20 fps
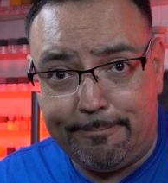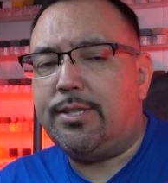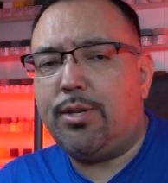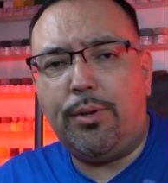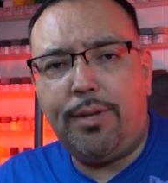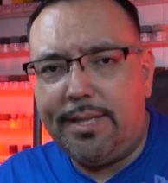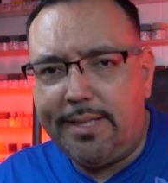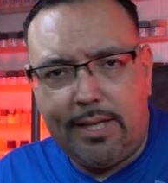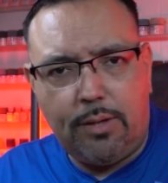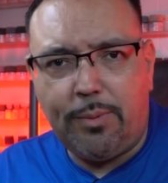So
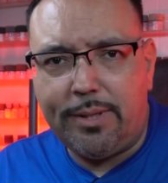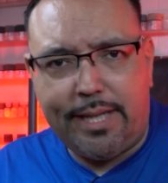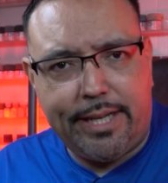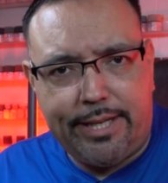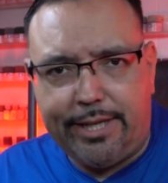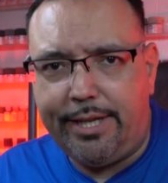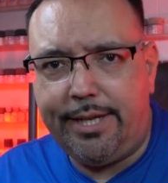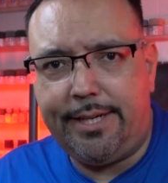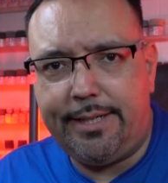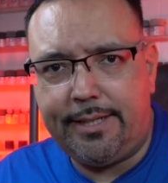they did what they
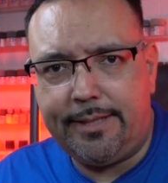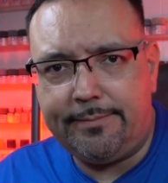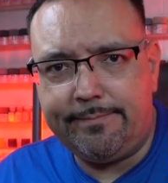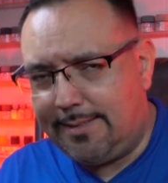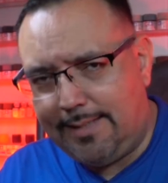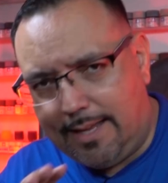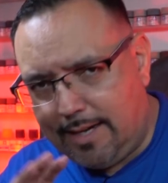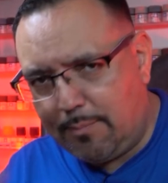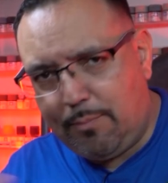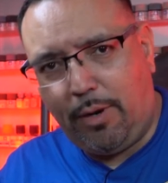could.
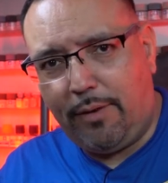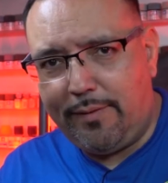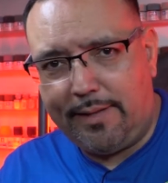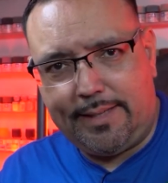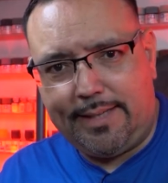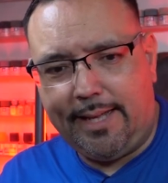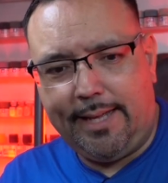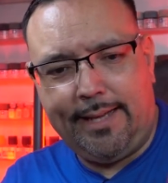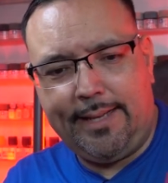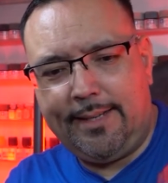It's not a
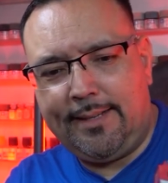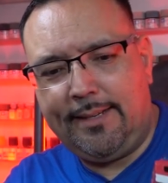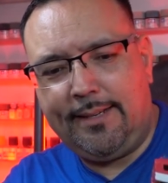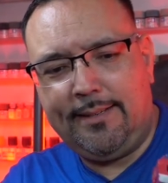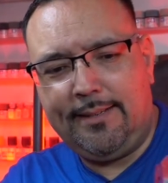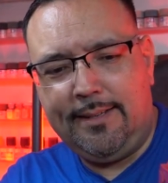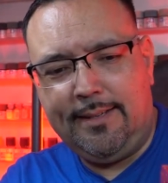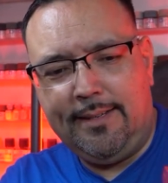perfect thing,